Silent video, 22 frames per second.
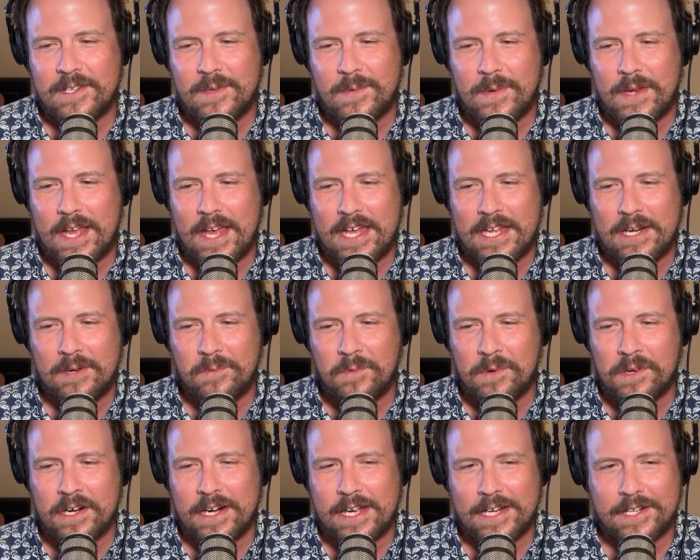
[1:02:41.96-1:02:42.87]
we had it
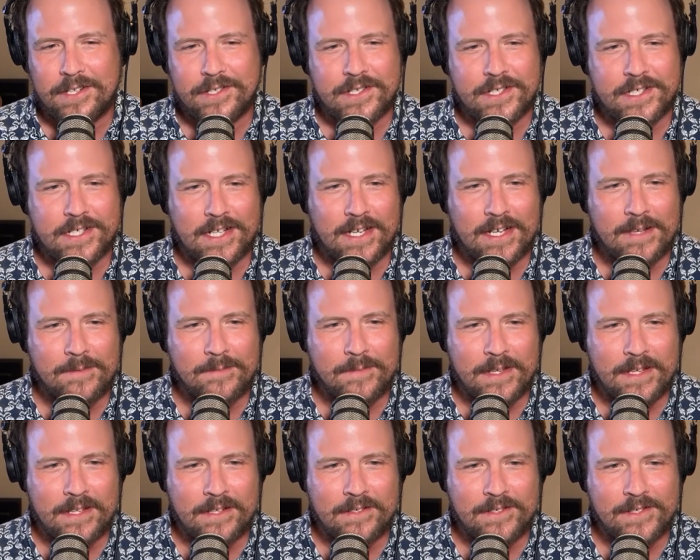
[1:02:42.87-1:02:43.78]
won in extra time,
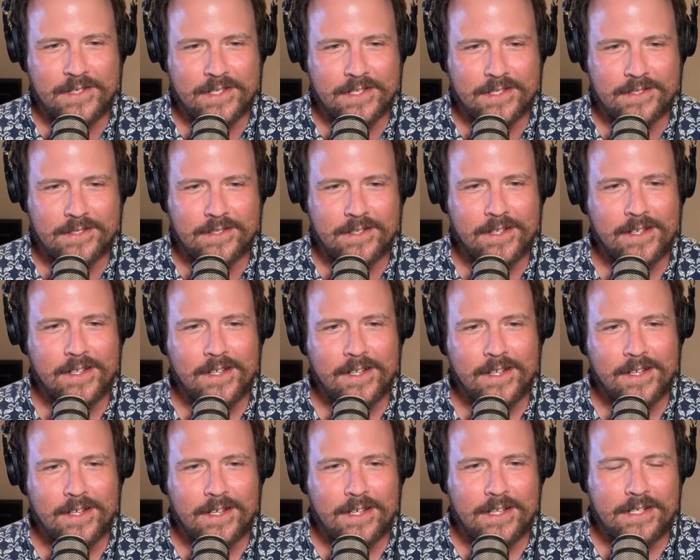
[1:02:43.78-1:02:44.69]
and just
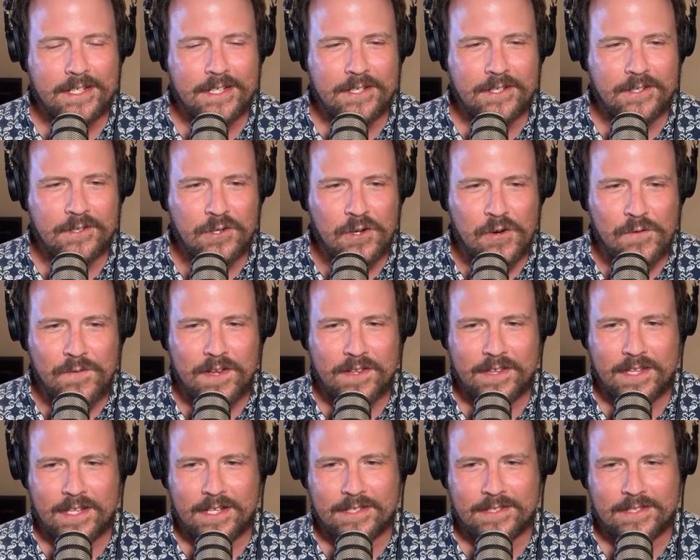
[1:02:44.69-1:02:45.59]
did goofy
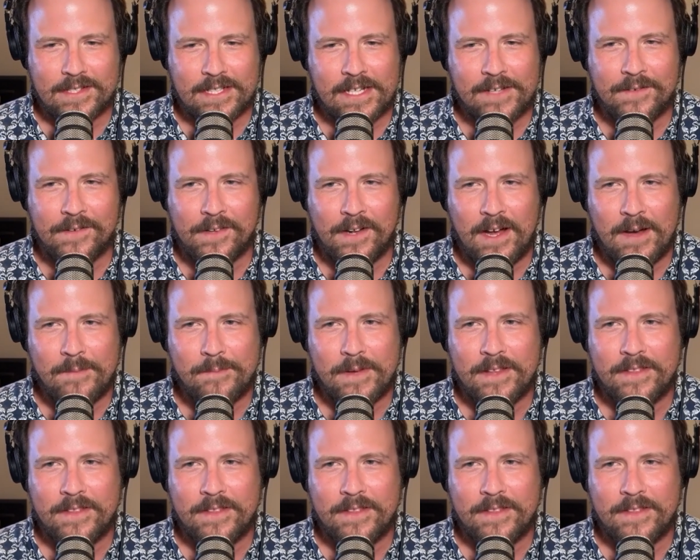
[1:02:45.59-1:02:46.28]
things to give it up.